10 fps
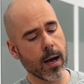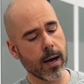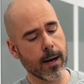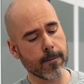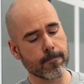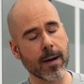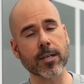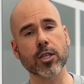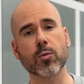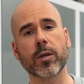I
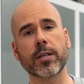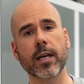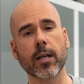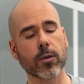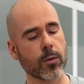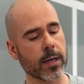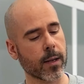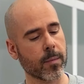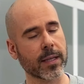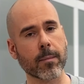just want to tell you a
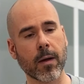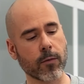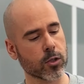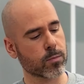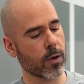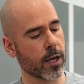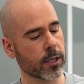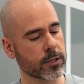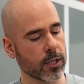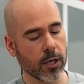little bit about those
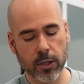products.